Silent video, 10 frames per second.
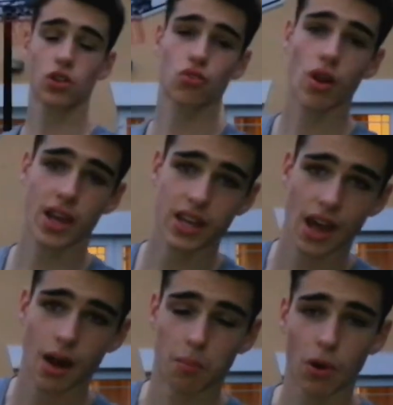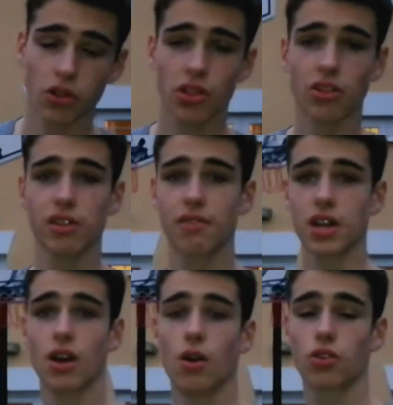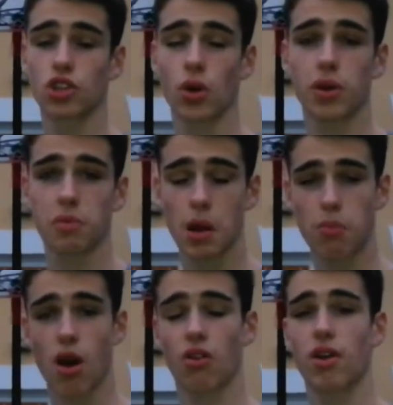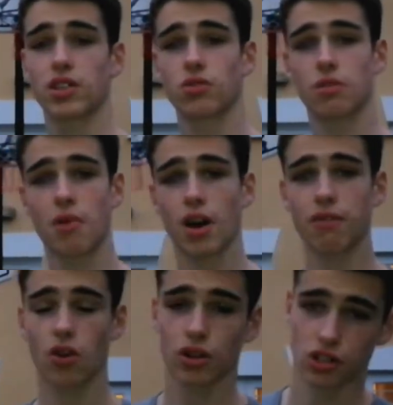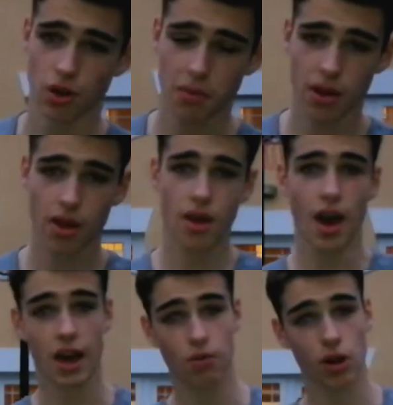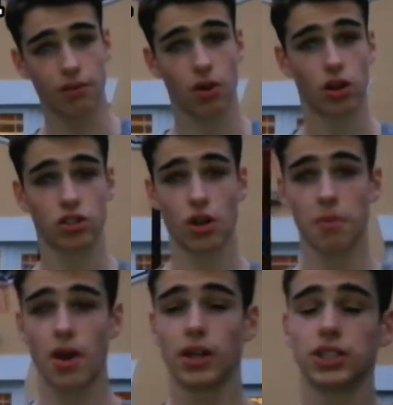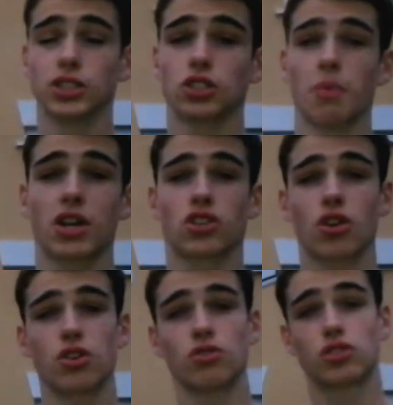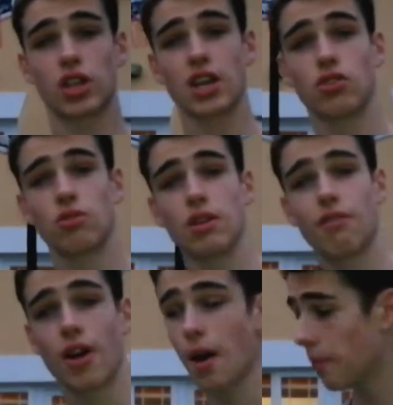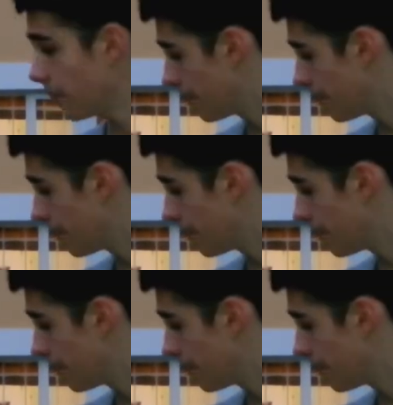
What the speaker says: going to try and get a monthly video showing my progress with my vertical jump and running vertical jump. So make sure you stay tuned in for that.